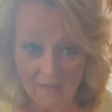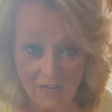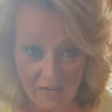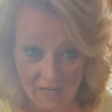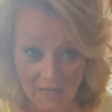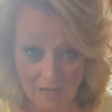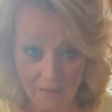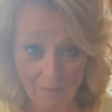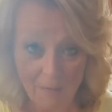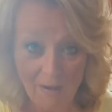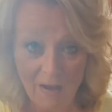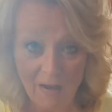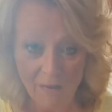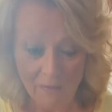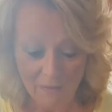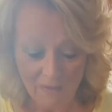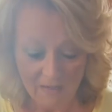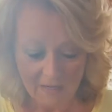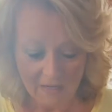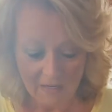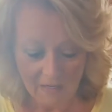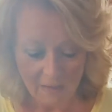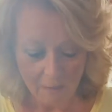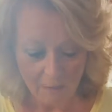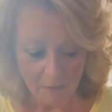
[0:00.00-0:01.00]
getting them on
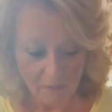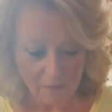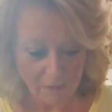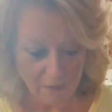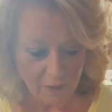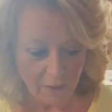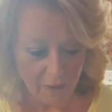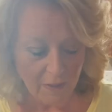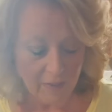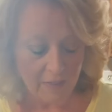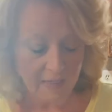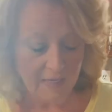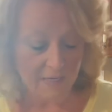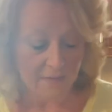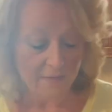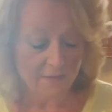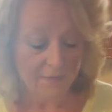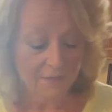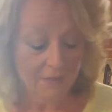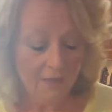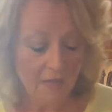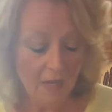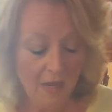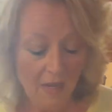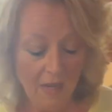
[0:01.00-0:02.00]
and get them
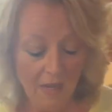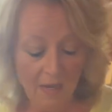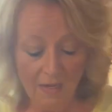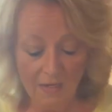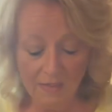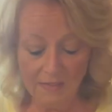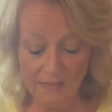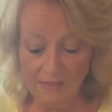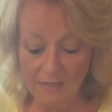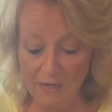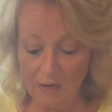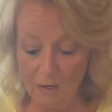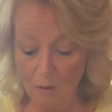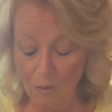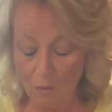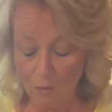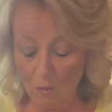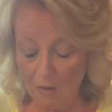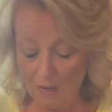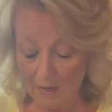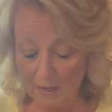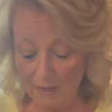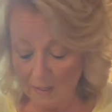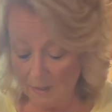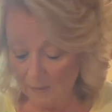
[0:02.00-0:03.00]
cooking.
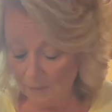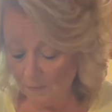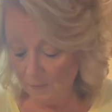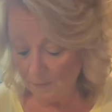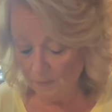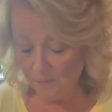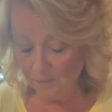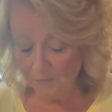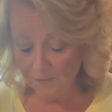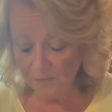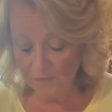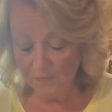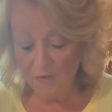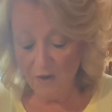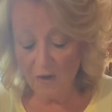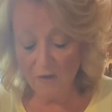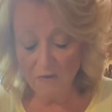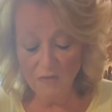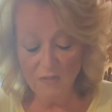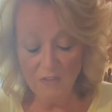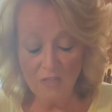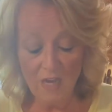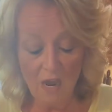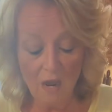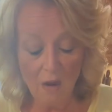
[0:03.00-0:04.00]
So
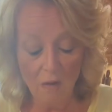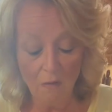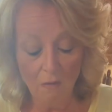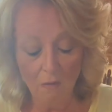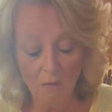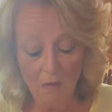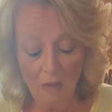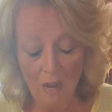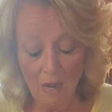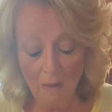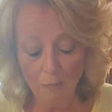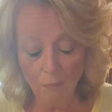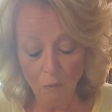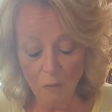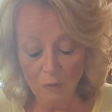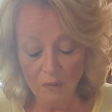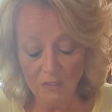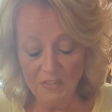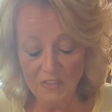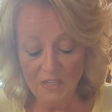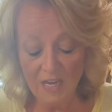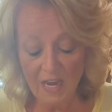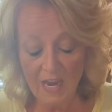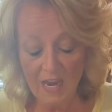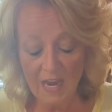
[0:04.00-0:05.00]
first off, I'm going
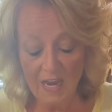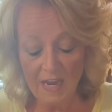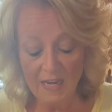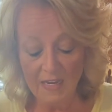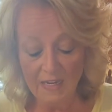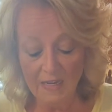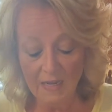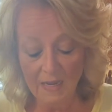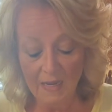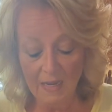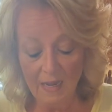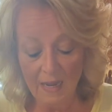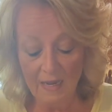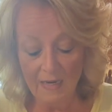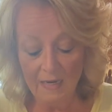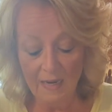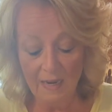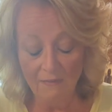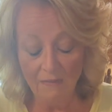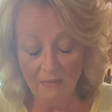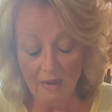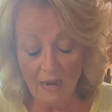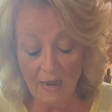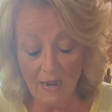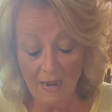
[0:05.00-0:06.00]
to take, and
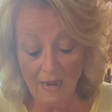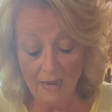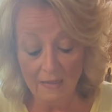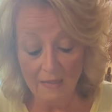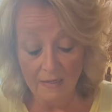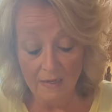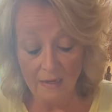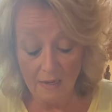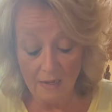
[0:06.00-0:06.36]
I've got